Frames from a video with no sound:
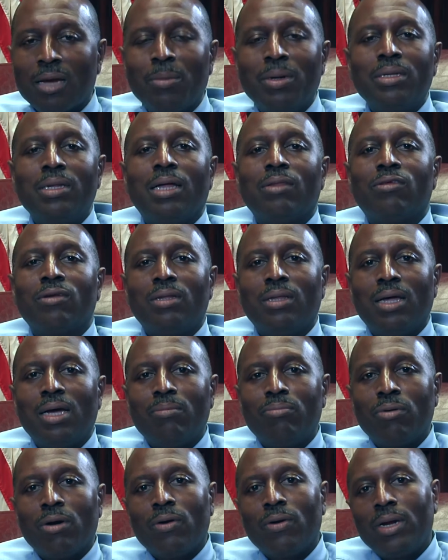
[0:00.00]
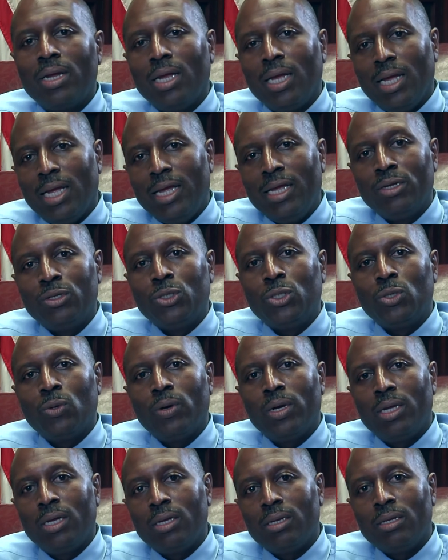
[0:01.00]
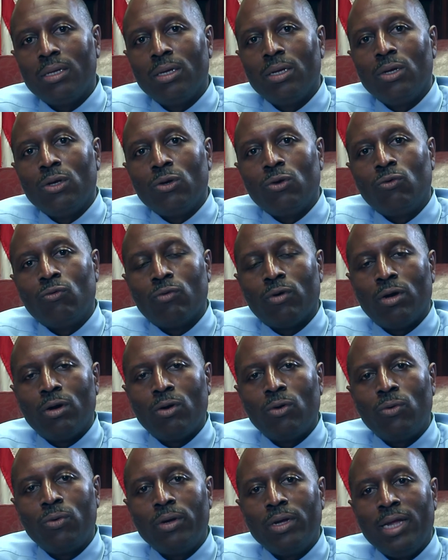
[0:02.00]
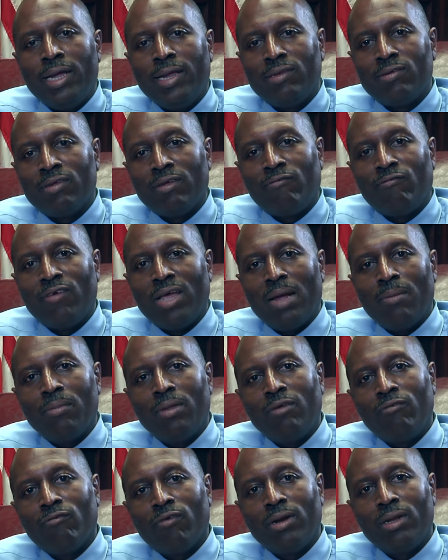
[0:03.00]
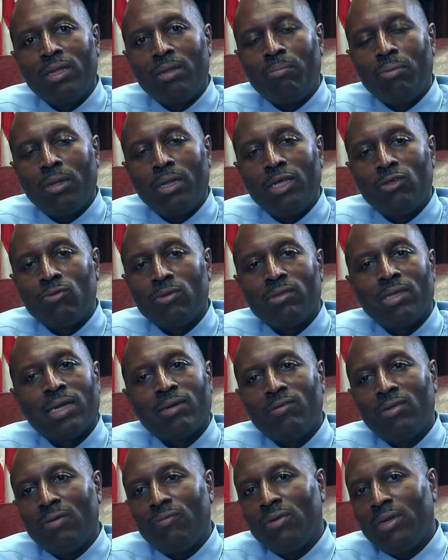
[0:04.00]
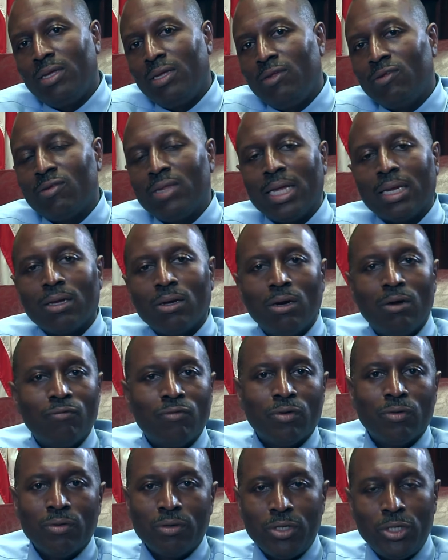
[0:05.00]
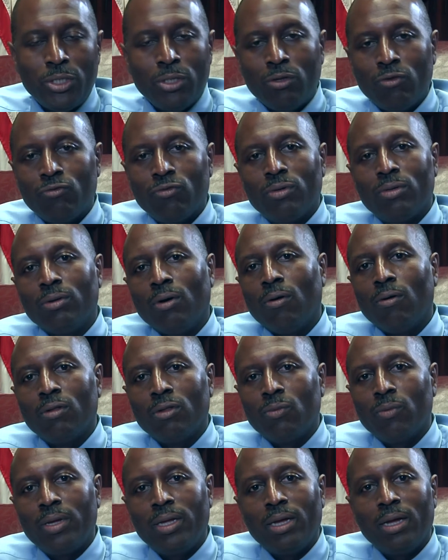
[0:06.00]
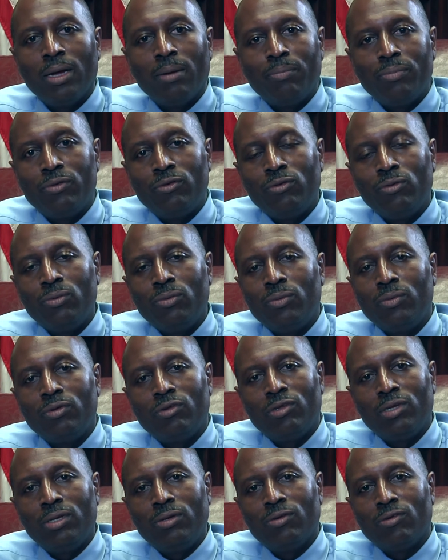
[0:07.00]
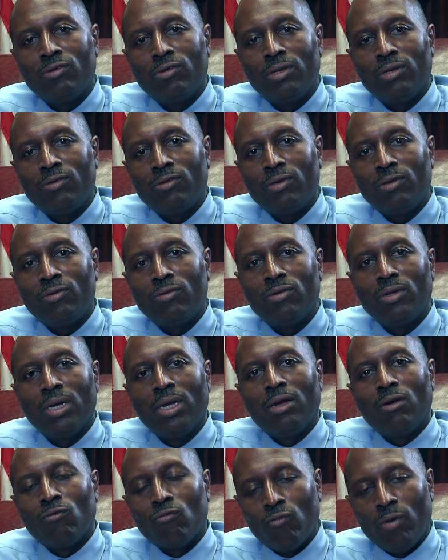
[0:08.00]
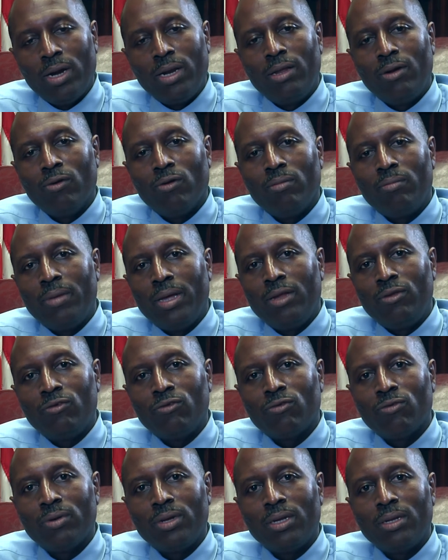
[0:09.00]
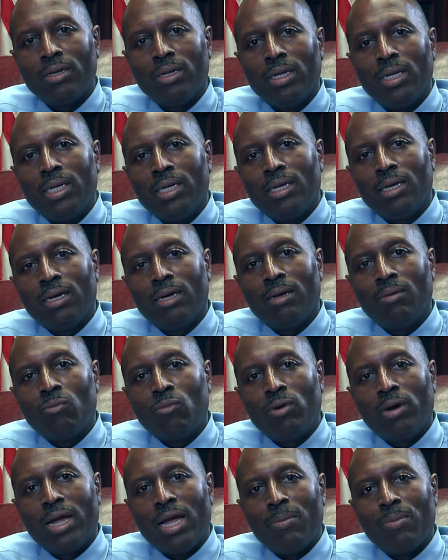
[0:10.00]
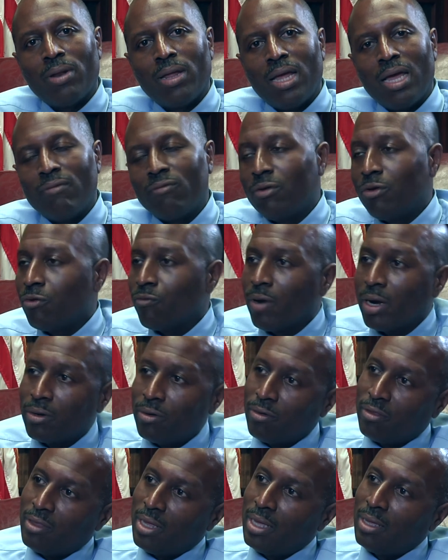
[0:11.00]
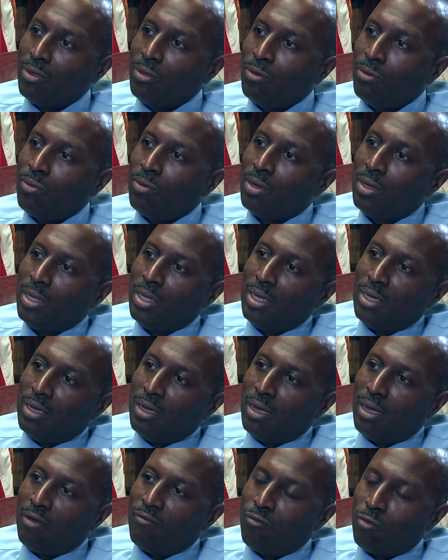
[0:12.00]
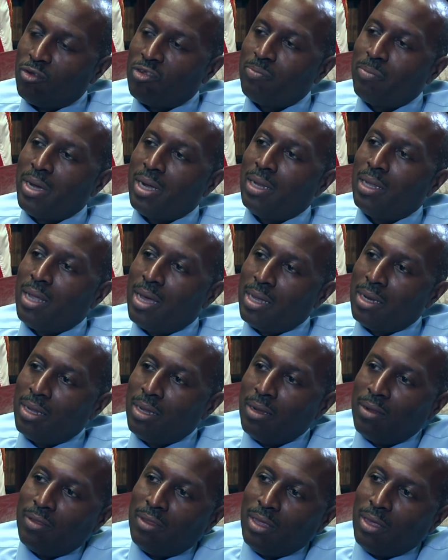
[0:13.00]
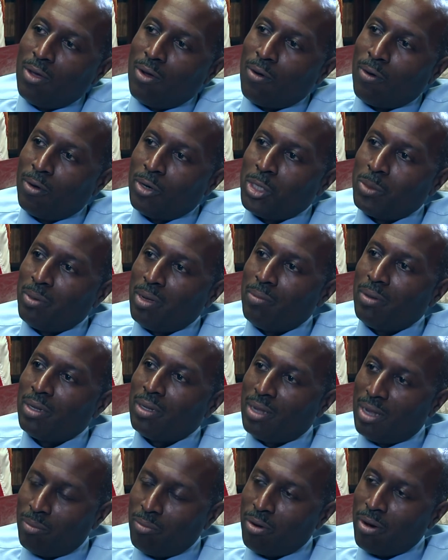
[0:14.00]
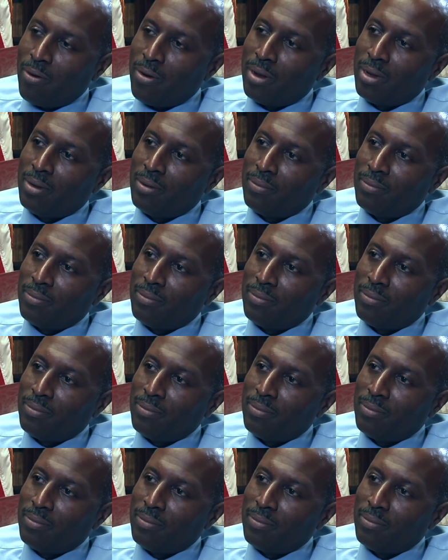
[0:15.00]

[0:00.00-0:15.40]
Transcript: Come on down to the library, enjoy it, grow. It's a family friendly place with activities that cover children all the way up to senior citizens right here on Main Street. Um, we're happy to have you. Director, thank you uh, for spotlighting the Orange Public Library.